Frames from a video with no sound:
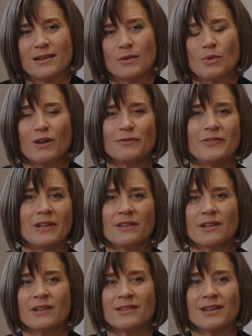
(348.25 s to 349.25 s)
while
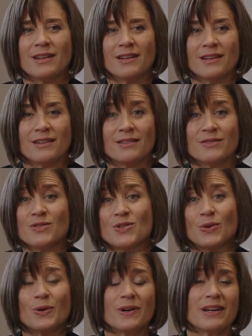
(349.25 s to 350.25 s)
feeling
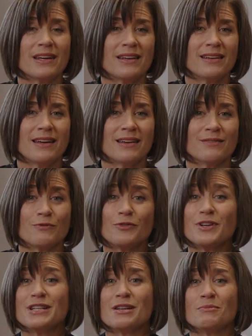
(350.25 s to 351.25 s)
joy and
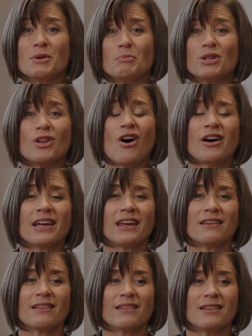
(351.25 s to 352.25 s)
freedom and
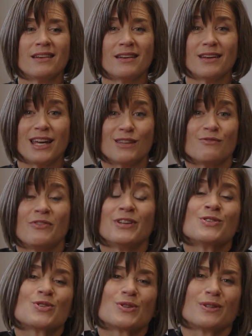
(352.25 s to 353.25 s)
belonging,
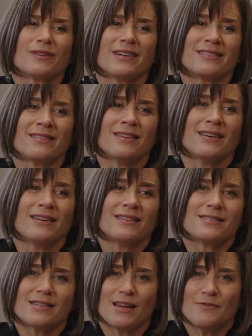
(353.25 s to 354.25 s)
adventure and
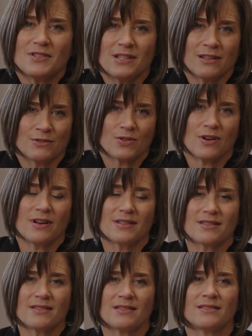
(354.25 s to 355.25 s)
safety and
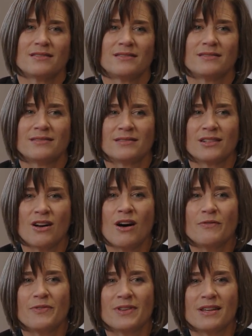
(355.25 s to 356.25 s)
trust and
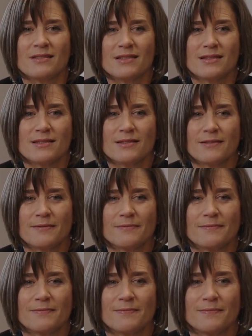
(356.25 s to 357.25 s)
confidence.
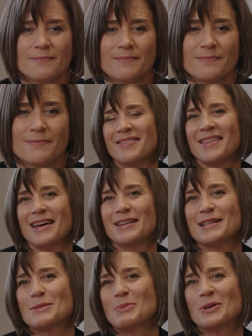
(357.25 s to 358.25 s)
That
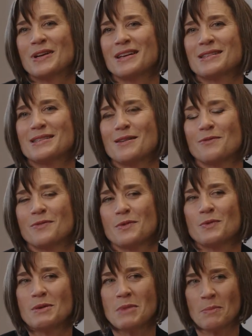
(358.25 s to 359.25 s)
experience of
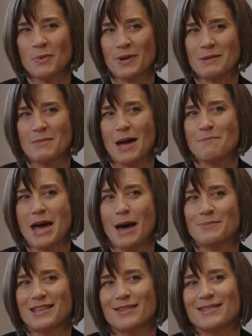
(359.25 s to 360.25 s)
remembering my
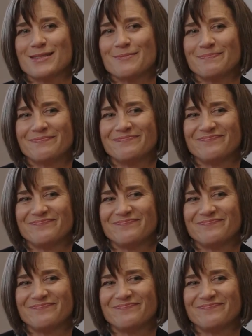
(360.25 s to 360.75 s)
baptism,